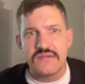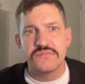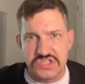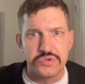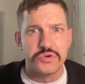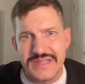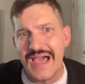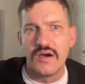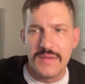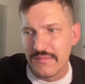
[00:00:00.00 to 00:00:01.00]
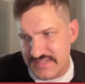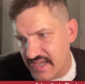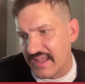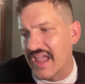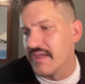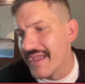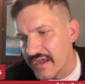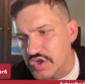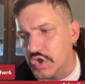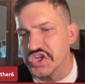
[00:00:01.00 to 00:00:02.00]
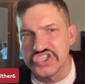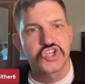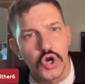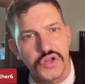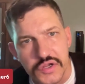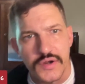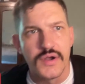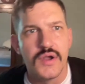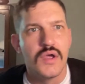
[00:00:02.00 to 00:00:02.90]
was lured to Alabama saying, hey, man, you could start here,